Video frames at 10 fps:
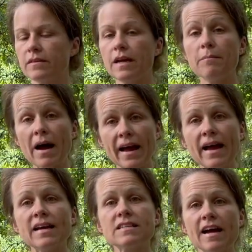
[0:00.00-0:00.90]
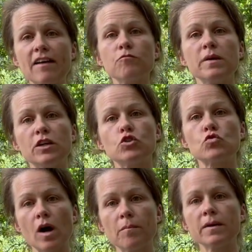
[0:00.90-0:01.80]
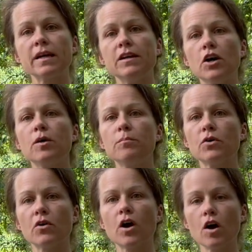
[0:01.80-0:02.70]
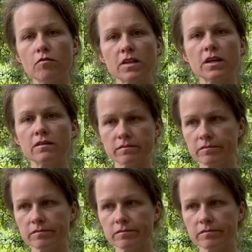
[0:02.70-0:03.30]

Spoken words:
And my eggs have been dropping in number over the,